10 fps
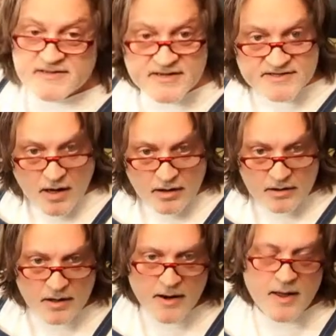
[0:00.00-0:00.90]
this
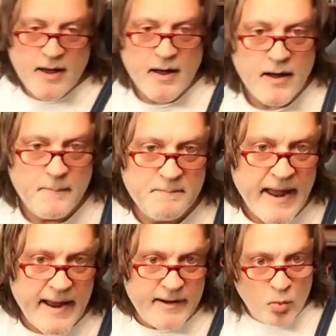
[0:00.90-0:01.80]
color, um,
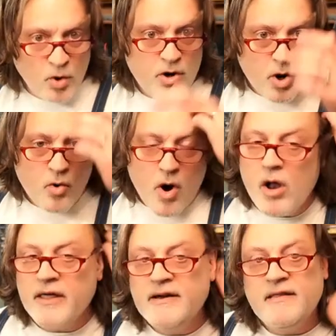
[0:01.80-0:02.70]
and we'll go
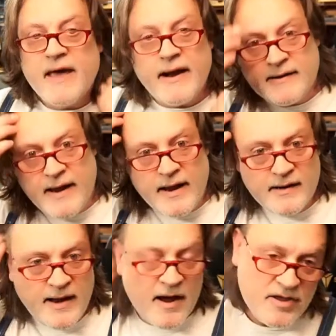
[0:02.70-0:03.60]
all into that and and
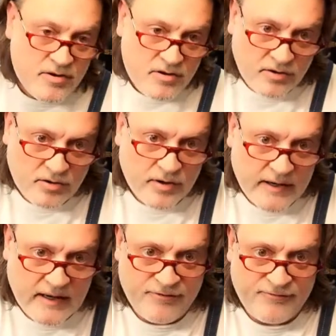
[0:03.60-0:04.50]
how you can do it
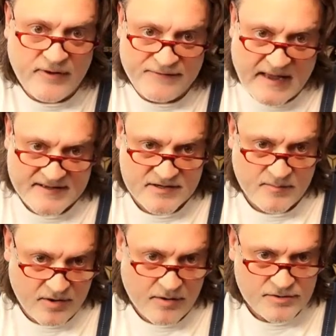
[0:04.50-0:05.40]
if if that's something
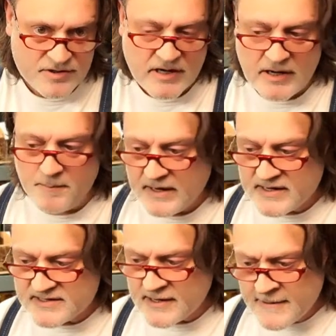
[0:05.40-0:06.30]
you're interested in
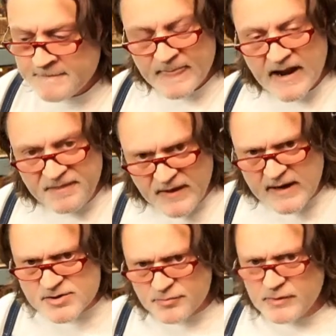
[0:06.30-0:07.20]
because I think
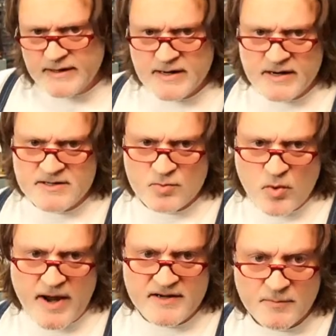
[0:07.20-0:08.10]
it's a really nice
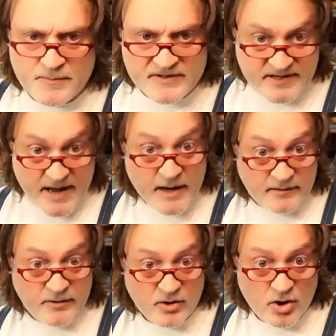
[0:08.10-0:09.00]
way to
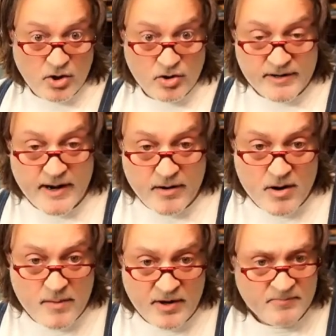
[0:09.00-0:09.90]
protect your
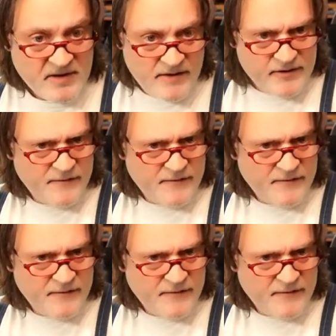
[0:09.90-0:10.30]
diorama, even